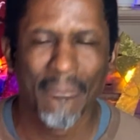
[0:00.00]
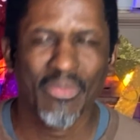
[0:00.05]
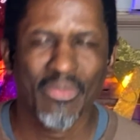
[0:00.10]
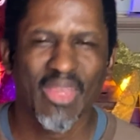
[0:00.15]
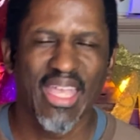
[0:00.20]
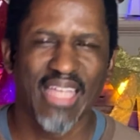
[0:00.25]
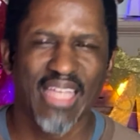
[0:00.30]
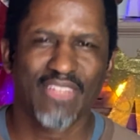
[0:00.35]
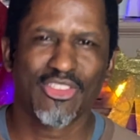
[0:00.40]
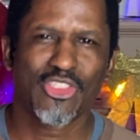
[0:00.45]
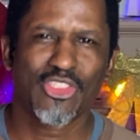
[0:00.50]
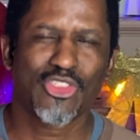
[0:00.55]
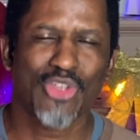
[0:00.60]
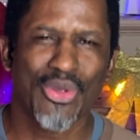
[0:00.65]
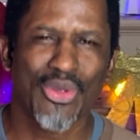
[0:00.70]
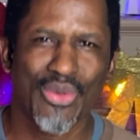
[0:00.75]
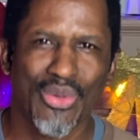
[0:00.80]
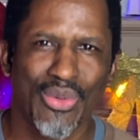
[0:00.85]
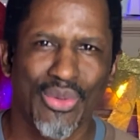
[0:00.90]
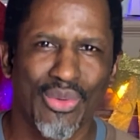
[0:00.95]
And
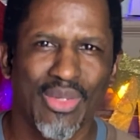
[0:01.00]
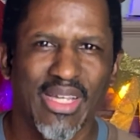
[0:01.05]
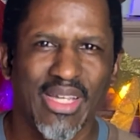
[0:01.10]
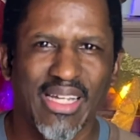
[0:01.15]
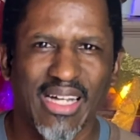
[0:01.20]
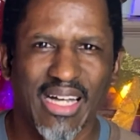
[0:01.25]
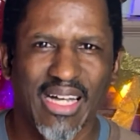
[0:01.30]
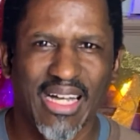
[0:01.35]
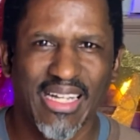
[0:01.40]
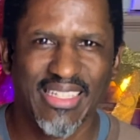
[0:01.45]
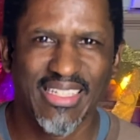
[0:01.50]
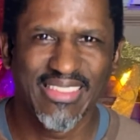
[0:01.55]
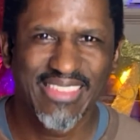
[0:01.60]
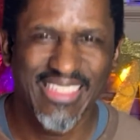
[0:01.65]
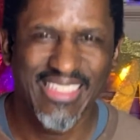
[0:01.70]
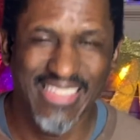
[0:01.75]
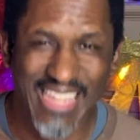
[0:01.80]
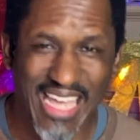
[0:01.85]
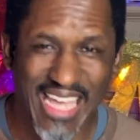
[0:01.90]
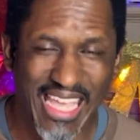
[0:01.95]
so
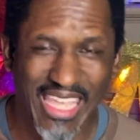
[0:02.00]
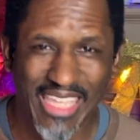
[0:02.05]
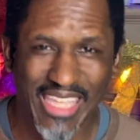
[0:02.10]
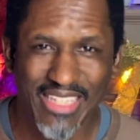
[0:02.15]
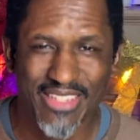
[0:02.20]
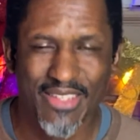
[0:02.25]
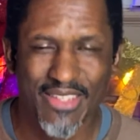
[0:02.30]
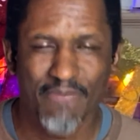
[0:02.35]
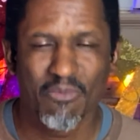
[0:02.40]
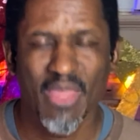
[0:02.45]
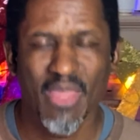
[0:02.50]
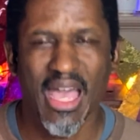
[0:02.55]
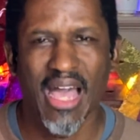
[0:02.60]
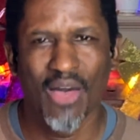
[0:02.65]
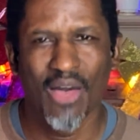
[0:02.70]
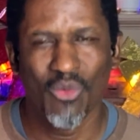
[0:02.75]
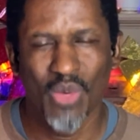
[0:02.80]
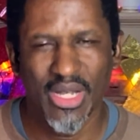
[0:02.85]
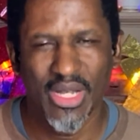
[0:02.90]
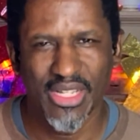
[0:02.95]
tonight, I
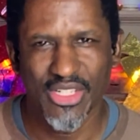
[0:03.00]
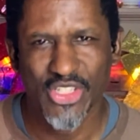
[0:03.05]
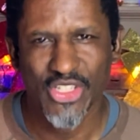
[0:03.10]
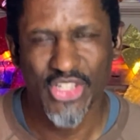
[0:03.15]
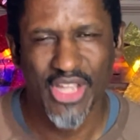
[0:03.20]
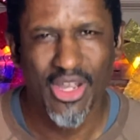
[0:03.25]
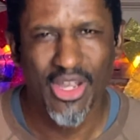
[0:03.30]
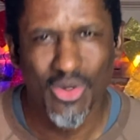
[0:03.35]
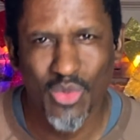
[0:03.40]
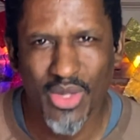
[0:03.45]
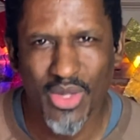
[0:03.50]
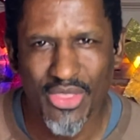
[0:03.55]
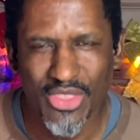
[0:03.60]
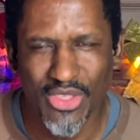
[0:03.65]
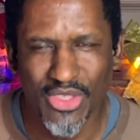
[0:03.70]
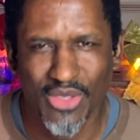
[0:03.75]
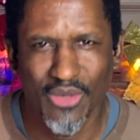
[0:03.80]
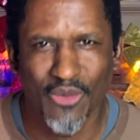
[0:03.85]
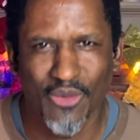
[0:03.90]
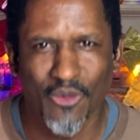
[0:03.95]
want to share with
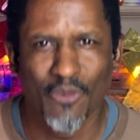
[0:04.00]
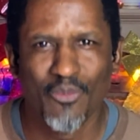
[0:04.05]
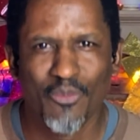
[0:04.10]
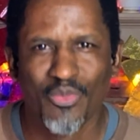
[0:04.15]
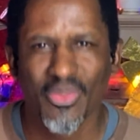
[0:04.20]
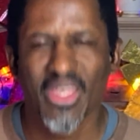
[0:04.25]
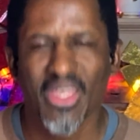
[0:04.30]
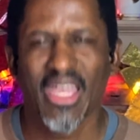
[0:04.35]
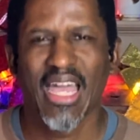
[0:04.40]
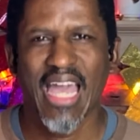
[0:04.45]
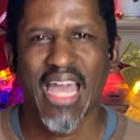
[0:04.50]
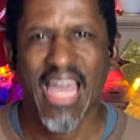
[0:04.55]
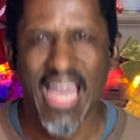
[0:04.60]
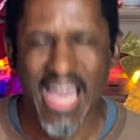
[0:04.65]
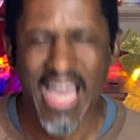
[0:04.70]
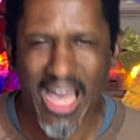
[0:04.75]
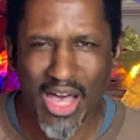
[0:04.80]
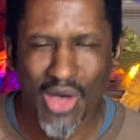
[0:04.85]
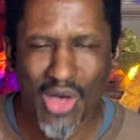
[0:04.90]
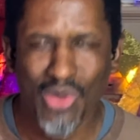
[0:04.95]
you
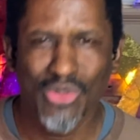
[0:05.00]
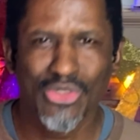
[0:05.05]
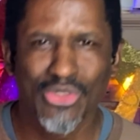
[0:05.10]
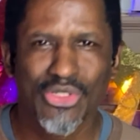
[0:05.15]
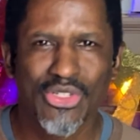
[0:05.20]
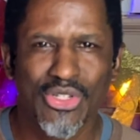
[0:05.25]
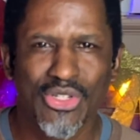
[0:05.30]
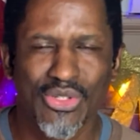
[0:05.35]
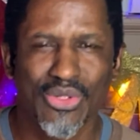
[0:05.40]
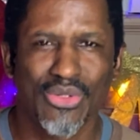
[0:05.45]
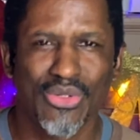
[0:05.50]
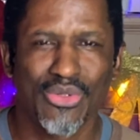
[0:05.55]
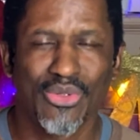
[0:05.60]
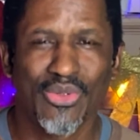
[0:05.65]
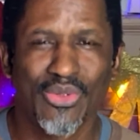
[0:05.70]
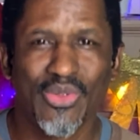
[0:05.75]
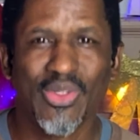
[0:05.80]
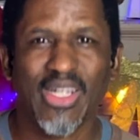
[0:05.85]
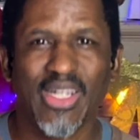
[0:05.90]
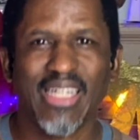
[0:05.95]
how
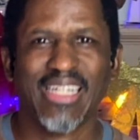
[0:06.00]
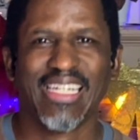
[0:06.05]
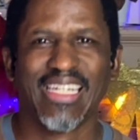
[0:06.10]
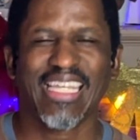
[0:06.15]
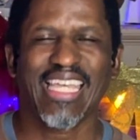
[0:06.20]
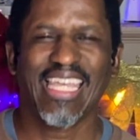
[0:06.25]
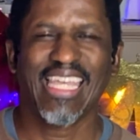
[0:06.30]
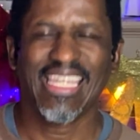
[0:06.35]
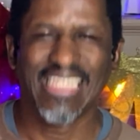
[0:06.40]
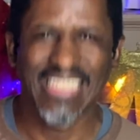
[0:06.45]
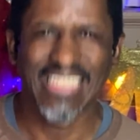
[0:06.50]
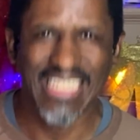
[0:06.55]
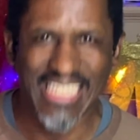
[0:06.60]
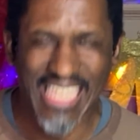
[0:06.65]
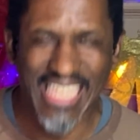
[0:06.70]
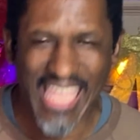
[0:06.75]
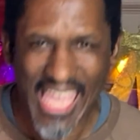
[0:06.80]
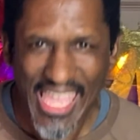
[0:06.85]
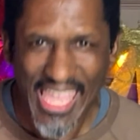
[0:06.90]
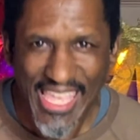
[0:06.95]
to
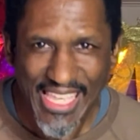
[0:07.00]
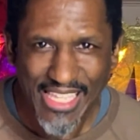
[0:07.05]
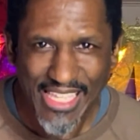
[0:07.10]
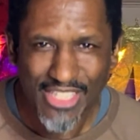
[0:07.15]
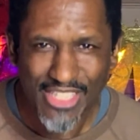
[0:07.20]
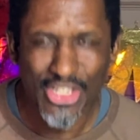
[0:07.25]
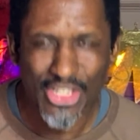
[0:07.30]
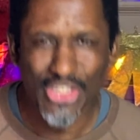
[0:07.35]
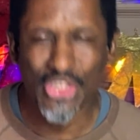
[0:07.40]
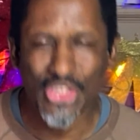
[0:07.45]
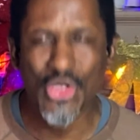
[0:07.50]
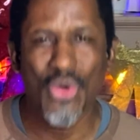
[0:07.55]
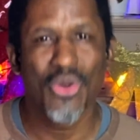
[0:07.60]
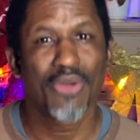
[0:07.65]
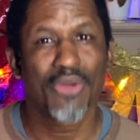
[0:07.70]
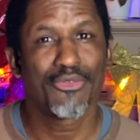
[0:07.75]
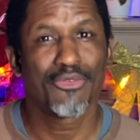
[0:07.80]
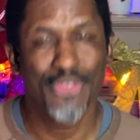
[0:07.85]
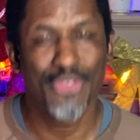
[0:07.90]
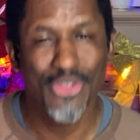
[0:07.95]
engage
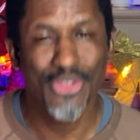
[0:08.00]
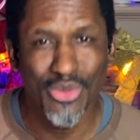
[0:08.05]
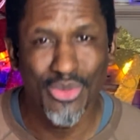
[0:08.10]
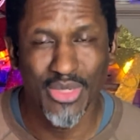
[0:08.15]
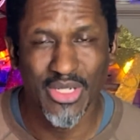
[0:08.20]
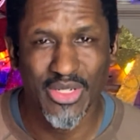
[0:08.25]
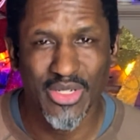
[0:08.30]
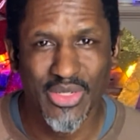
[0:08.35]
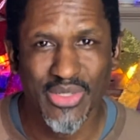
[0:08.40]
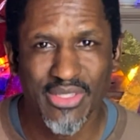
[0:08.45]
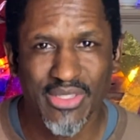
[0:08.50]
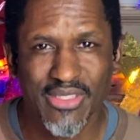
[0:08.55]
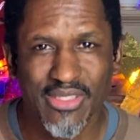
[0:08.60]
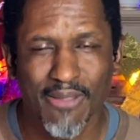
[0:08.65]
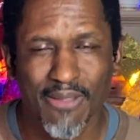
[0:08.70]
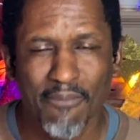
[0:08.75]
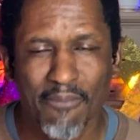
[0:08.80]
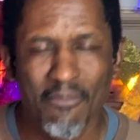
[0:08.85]
your viewers